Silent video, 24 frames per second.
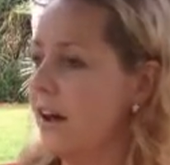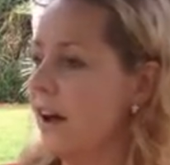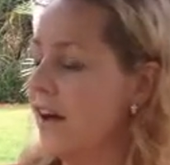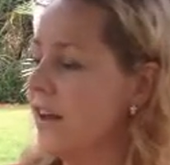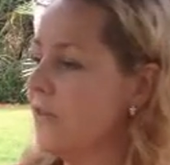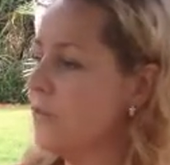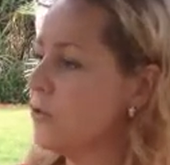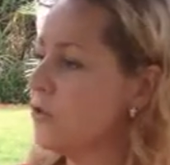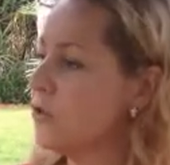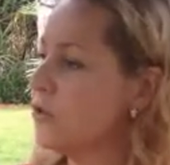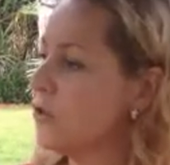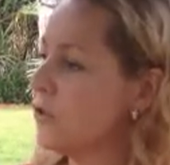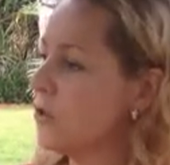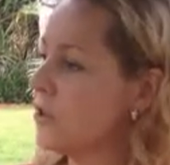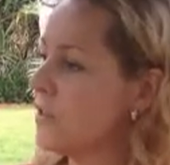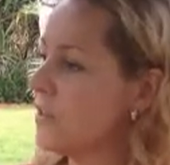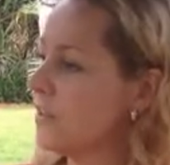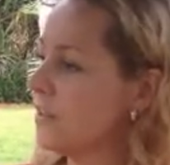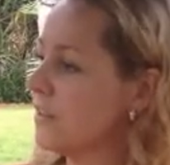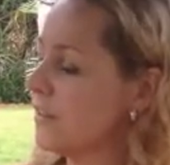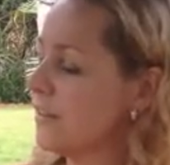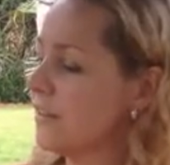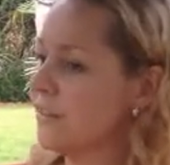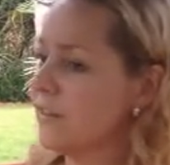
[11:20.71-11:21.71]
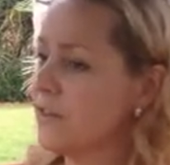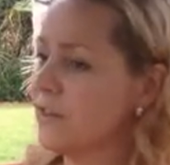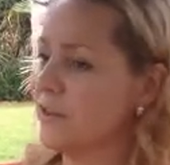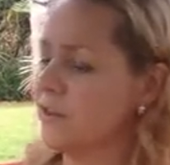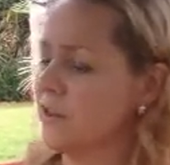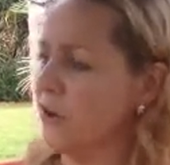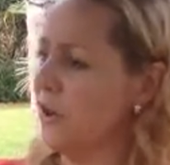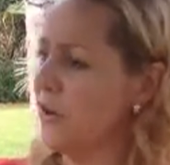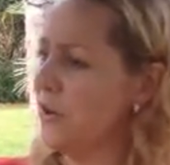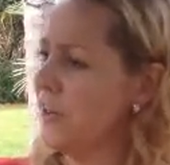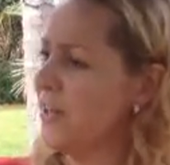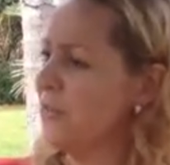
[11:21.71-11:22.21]
I was just
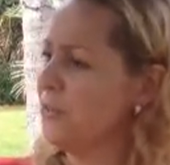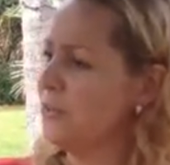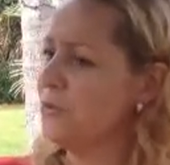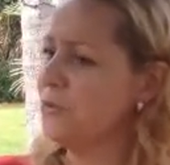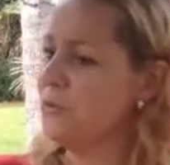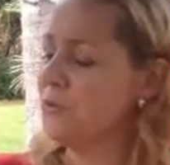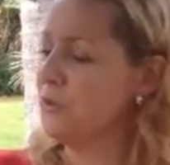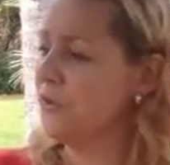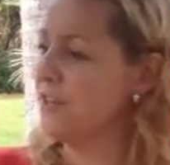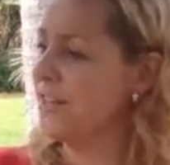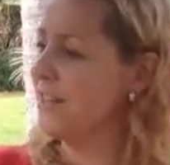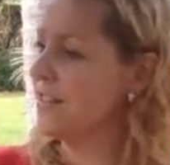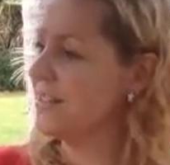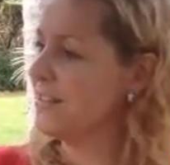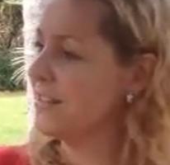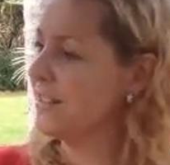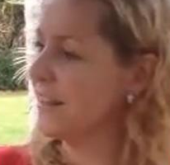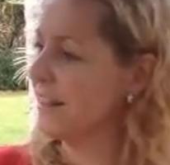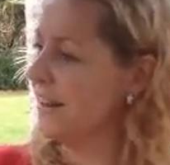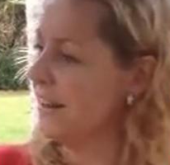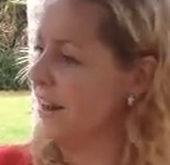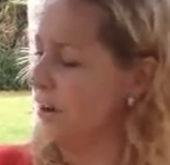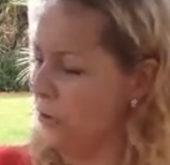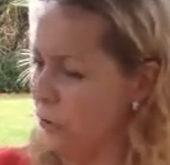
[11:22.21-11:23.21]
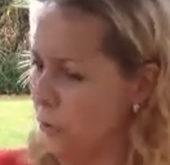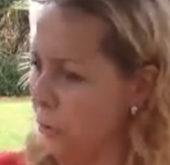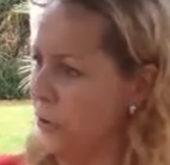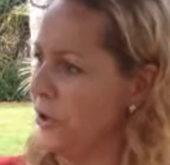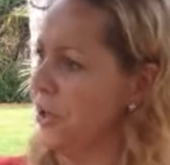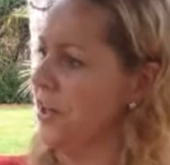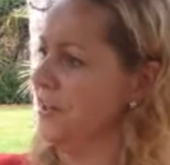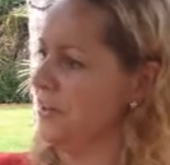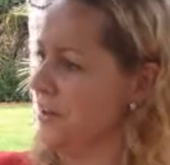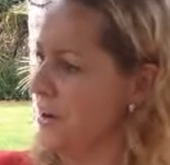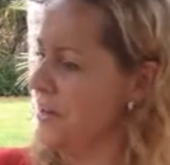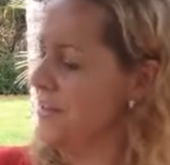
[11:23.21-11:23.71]
starting to do this
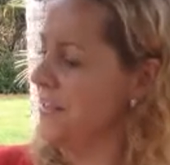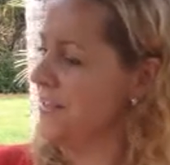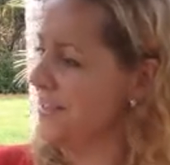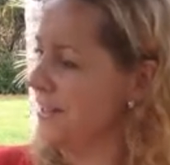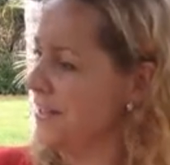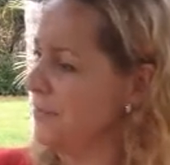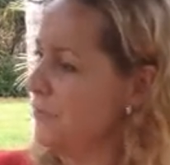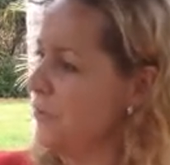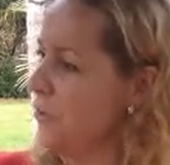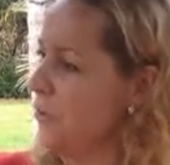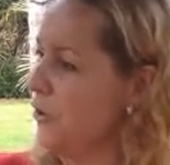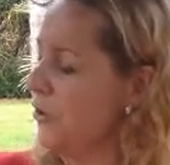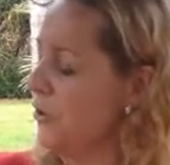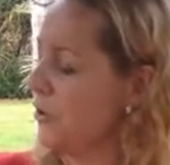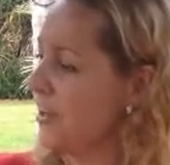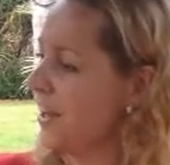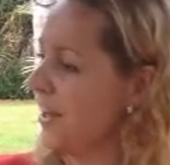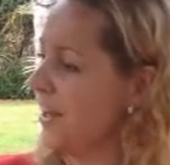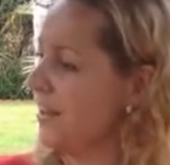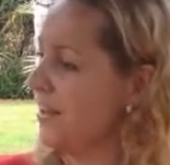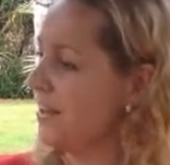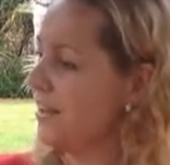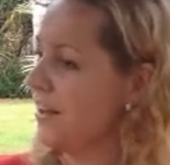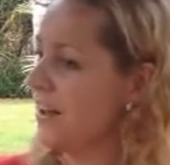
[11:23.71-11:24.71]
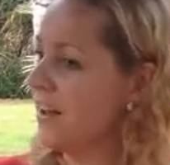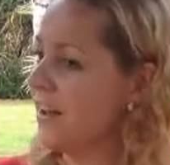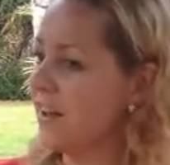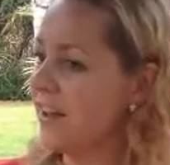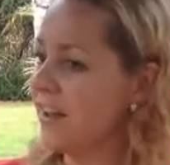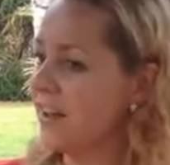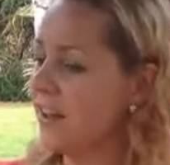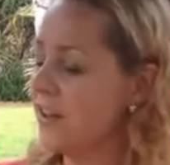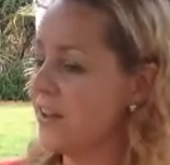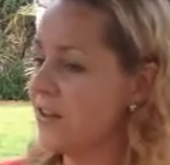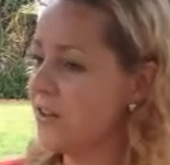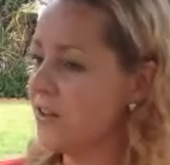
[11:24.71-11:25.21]
organizing work and
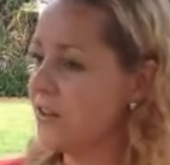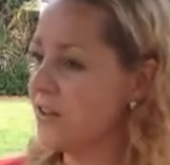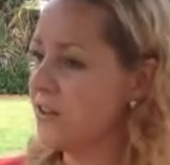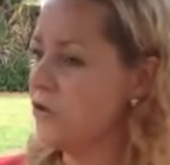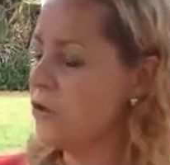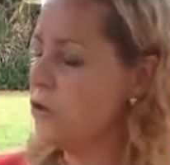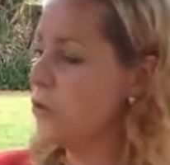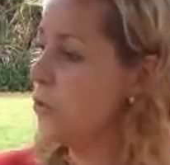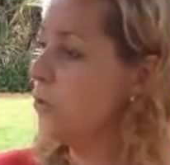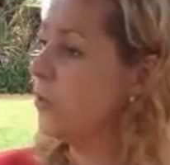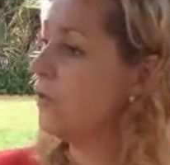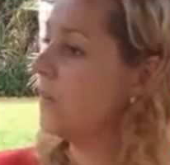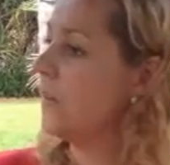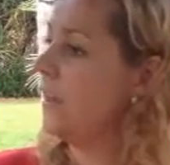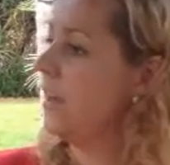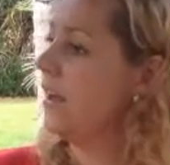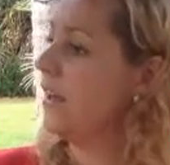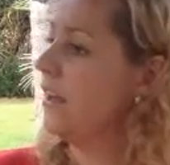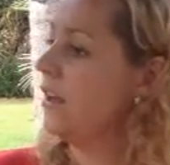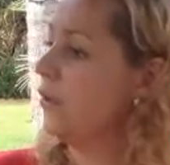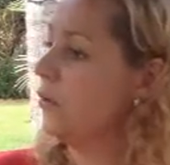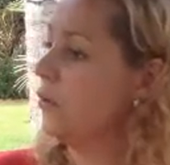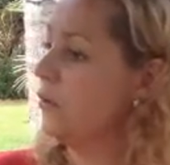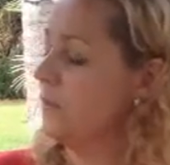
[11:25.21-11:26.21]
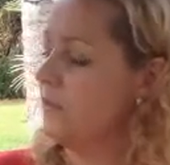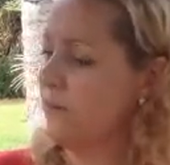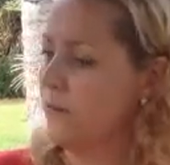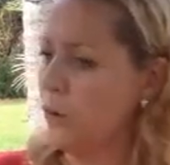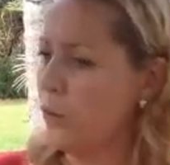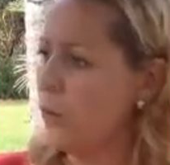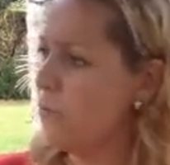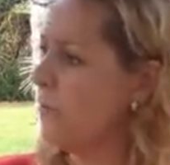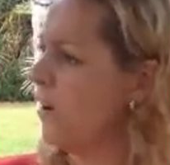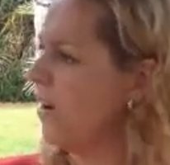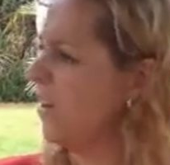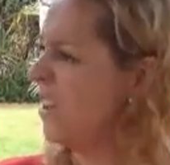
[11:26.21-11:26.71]
new thing,
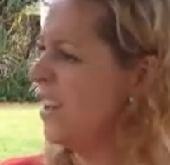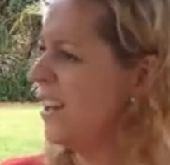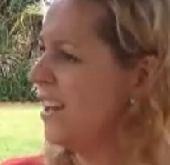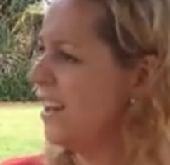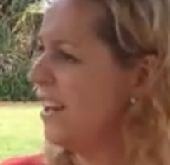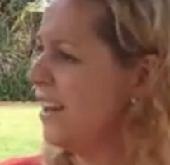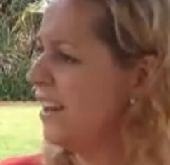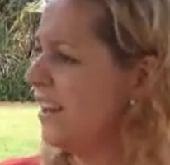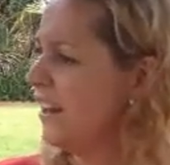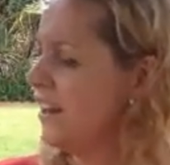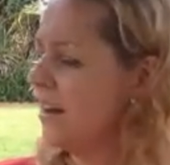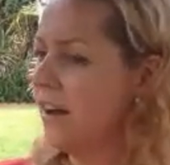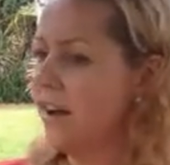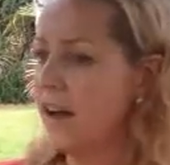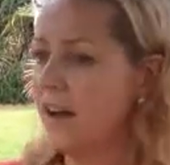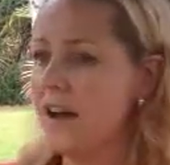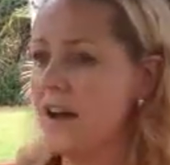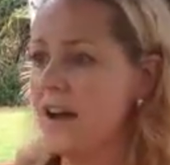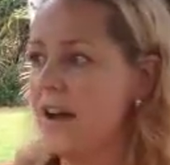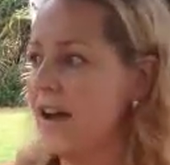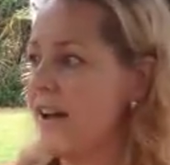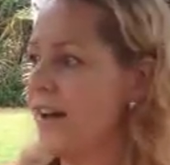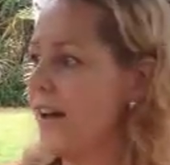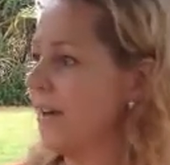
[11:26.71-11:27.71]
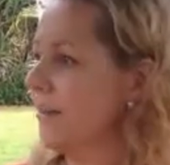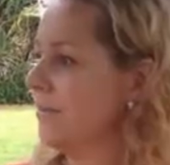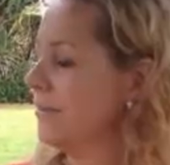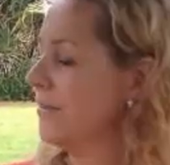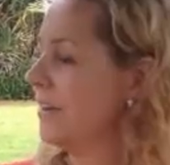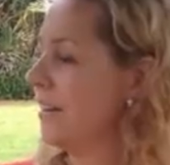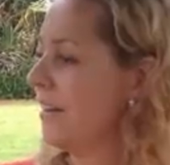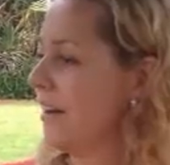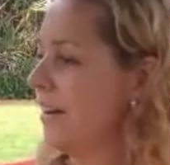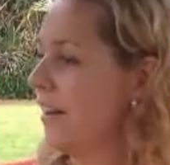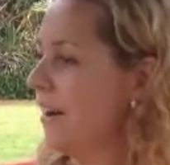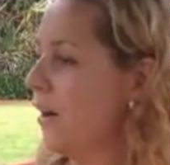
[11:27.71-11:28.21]
no money.
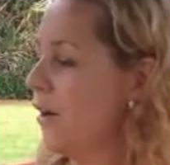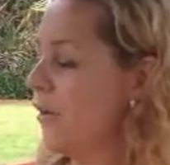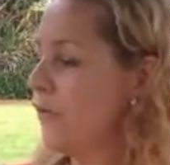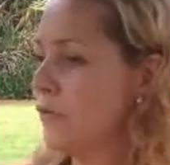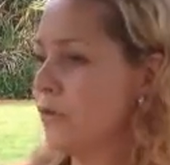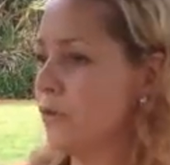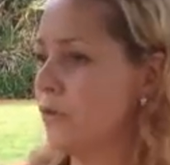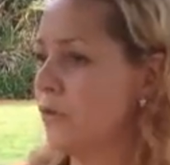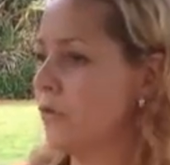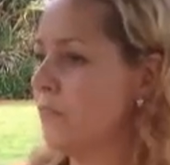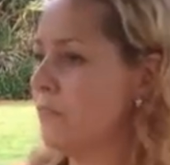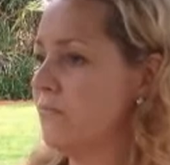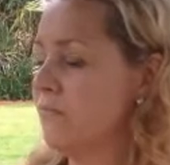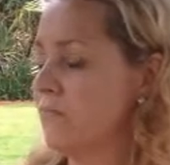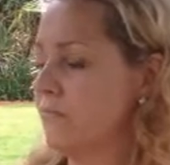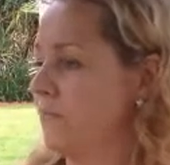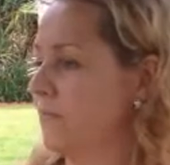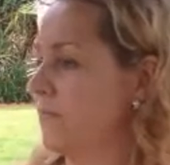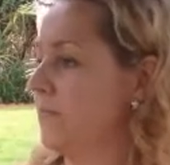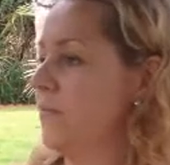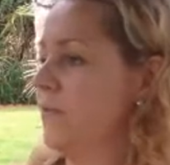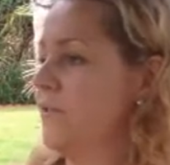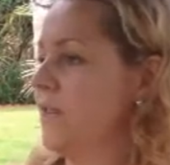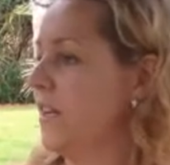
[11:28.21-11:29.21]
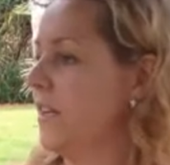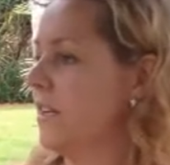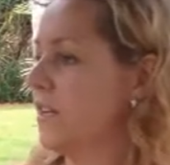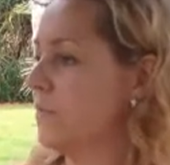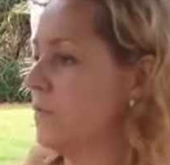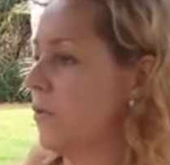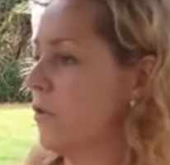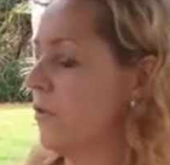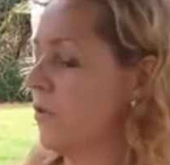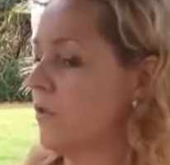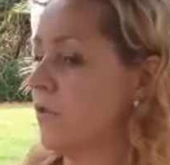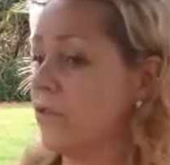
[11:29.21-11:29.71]
After
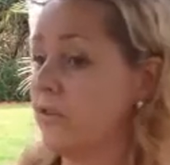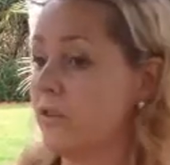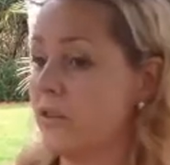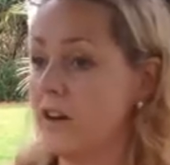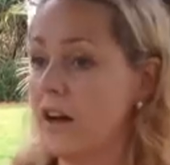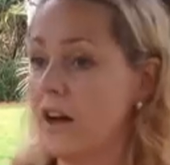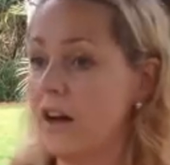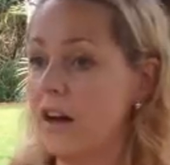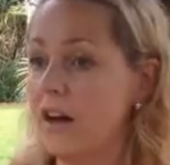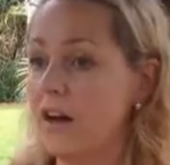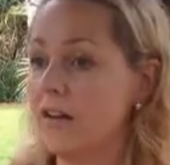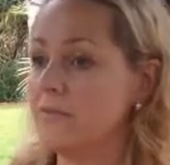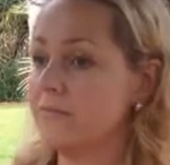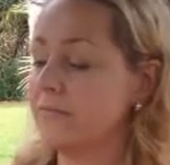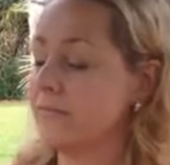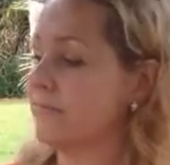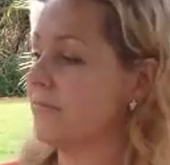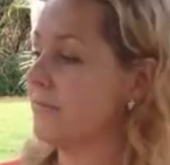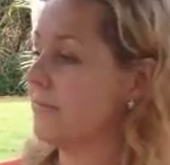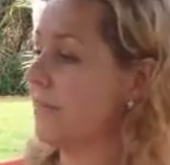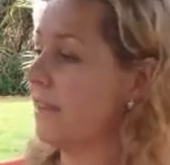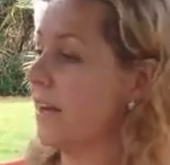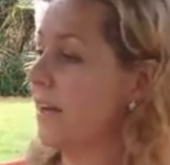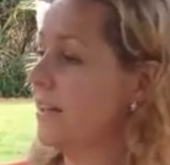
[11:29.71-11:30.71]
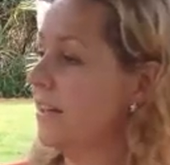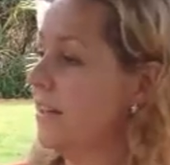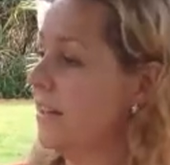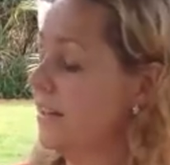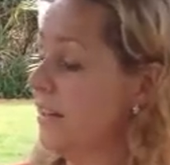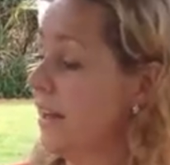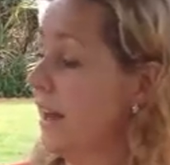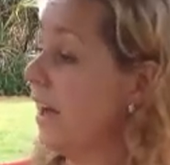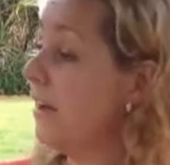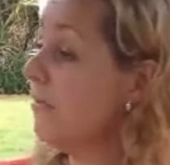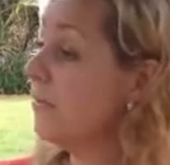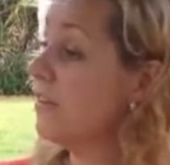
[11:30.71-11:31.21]
6 months, I
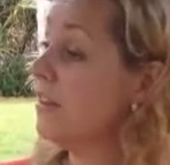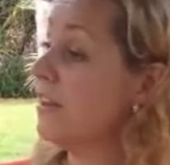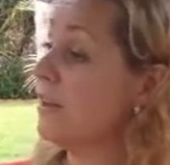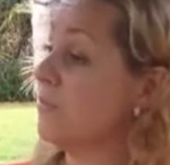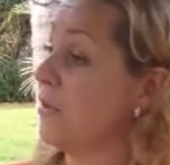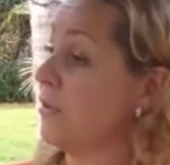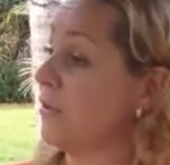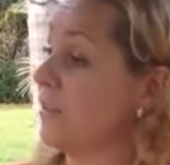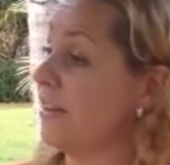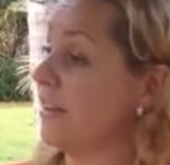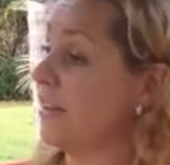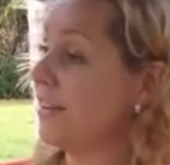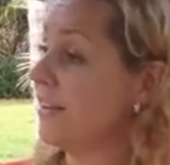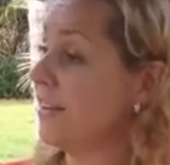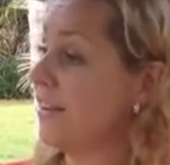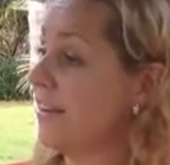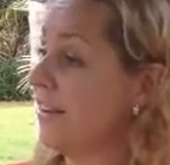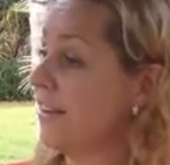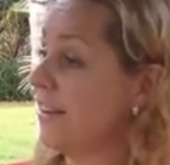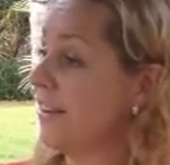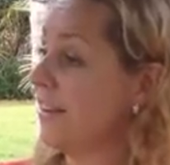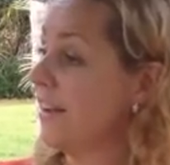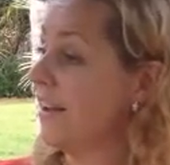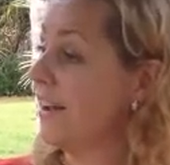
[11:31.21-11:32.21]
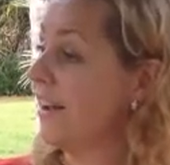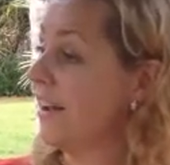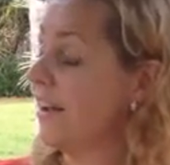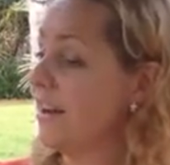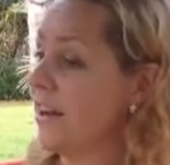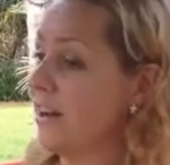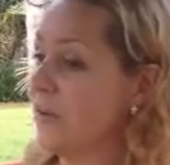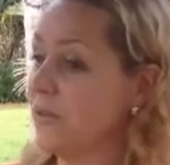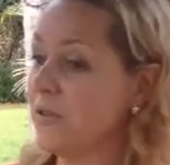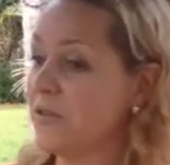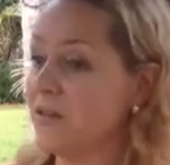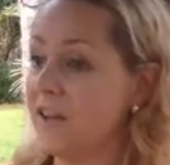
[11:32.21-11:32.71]
didn't have any money.
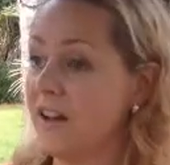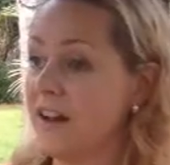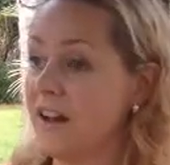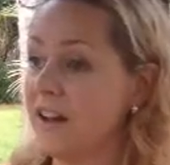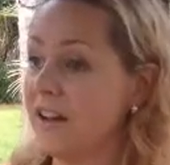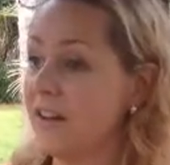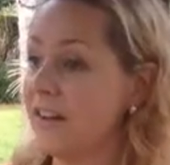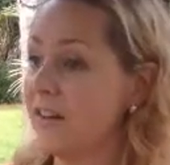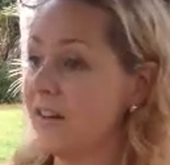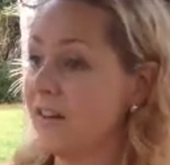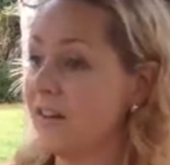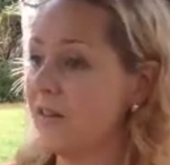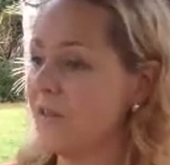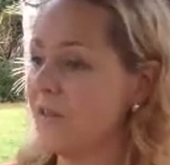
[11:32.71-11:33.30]
And I was like,